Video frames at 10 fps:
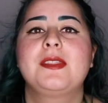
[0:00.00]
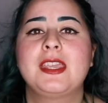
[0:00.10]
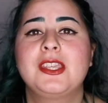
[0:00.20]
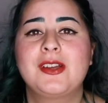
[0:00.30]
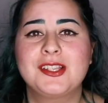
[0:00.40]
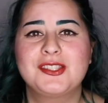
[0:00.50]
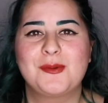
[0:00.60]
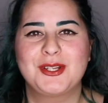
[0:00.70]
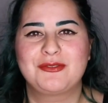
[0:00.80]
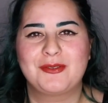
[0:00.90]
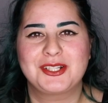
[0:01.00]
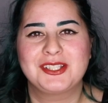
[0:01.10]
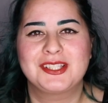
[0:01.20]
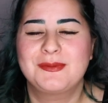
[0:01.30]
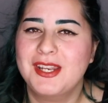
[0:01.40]
Thank you guys so much for
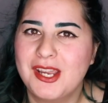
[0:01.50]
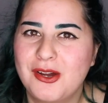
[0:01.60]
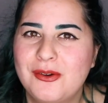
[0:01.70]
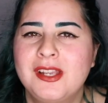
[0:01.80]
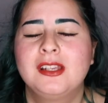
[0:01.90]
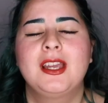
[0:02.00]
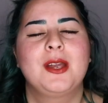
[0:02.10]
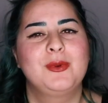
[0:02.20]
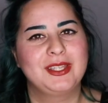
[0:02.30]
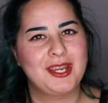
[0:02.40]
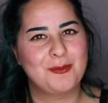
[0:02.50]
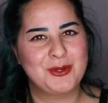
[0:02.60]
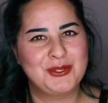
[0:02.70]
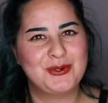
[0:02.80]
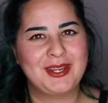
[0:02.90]
watching this video. I really hope
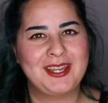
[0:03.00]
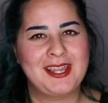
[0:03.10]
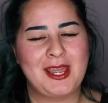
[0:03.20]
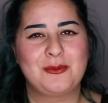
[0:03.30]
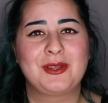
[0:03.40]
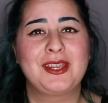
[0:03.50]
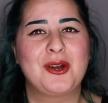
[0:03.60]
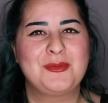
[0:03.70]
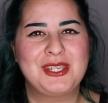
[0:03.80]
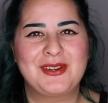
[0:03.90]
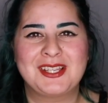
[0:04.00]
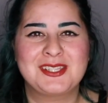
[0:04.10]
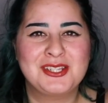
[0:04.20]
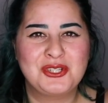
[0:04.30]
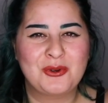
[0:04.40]
you enjoy it. I really hope that you guys
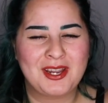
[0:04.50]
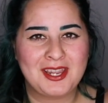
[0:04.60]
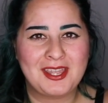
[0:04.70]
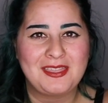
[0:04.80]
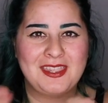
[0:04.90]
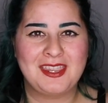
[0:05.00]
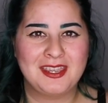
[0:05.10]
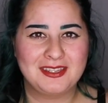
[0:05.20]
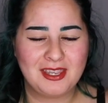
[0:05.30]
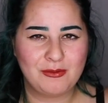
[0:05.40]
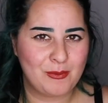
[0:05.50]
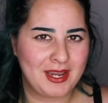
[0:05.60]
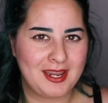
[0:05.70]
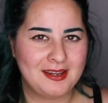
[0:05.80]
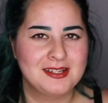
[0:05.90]
enjoy the
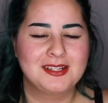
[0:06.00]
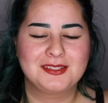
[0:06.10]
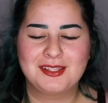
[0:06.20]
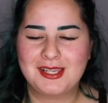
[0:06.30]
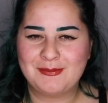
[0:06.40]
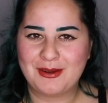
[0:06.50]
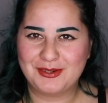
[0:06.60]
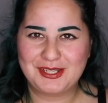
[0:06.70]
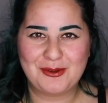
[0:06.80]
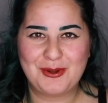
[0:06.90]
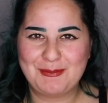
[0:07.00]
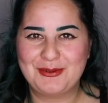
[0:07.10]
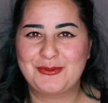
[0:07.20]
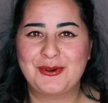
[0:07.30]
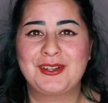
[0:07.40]
giveaway. Since I've never done one
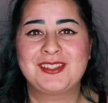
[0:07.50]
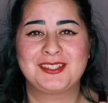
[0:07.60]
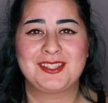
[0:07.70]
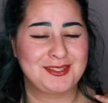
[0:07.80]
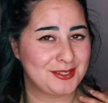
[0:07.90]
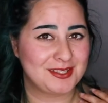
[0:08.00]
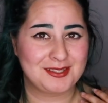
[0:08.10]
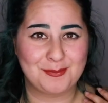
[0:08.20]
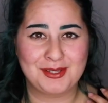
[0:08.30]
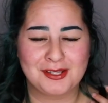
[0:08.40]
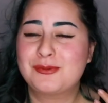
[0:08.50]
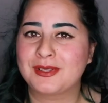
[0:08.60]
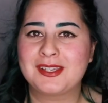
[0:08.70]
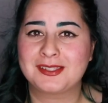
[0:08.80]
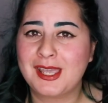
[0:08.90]
before, this is something that's
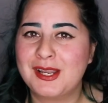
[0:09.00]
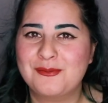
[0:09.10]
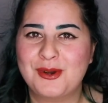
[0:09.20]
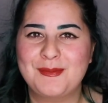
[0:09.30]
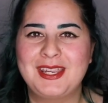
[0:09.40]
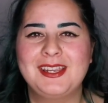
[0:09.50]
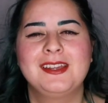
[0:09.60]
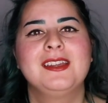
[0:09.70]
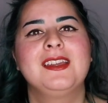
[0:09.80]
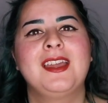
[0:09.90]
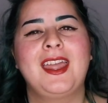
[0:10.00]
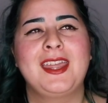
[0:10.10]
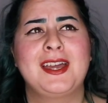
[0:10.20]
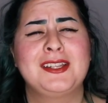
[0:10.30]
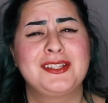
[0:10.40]
really exciting for me.
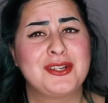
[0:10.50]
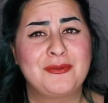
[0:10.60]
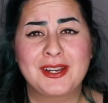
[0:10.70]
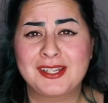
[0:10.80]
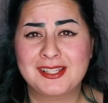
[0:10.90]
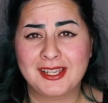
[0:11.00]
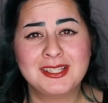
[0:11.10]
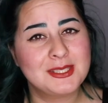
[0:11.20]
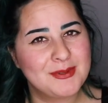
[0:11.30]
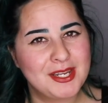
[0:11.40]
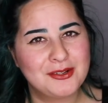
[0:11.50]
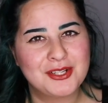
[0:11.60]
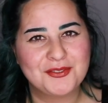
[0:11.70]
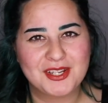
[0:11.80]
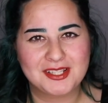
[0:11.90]
And don't forget to like this video.
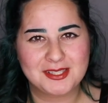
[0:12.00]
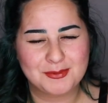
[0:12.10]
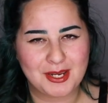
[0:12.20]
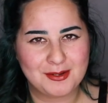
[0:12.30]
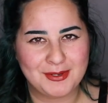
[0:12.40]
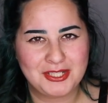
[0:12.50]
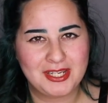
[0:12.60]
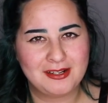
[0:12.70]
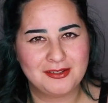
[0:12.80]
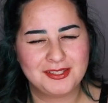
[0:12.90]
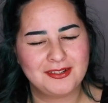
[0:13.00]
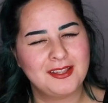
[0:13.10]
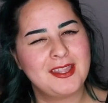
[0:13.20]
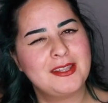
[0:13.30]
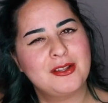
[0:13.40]
Don't forget to subscribe to my channel. Turn
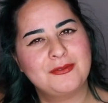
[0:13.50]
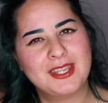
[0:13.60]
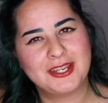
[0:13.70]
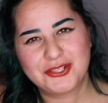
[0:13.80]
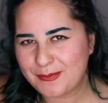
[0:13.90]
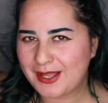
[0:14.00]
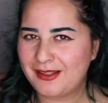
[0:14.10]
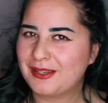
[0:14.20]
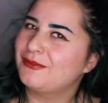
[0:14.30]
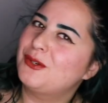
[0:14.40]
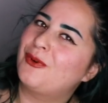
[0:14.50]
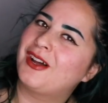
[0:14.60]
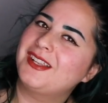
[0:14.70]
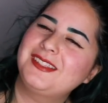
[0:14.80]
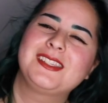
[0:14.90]
on that notification bell if you
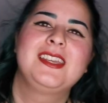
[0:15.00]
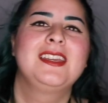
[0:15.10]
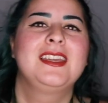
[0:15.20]
want.